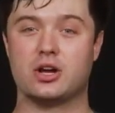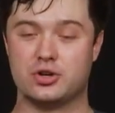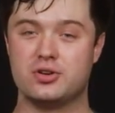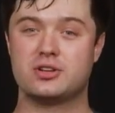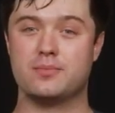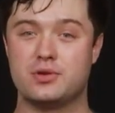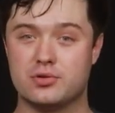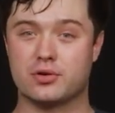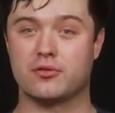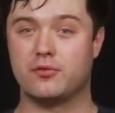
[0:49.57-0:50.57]
good
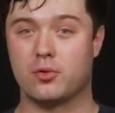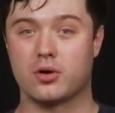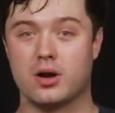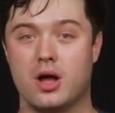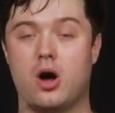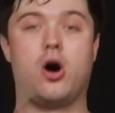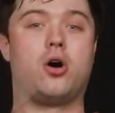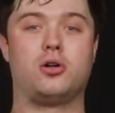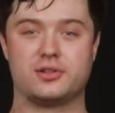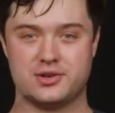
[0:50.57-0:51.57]
computer for
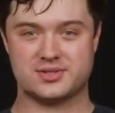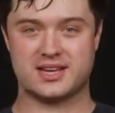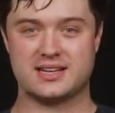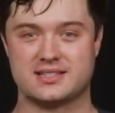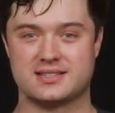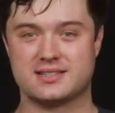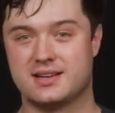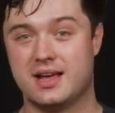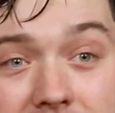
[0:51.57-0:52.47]
all use cases.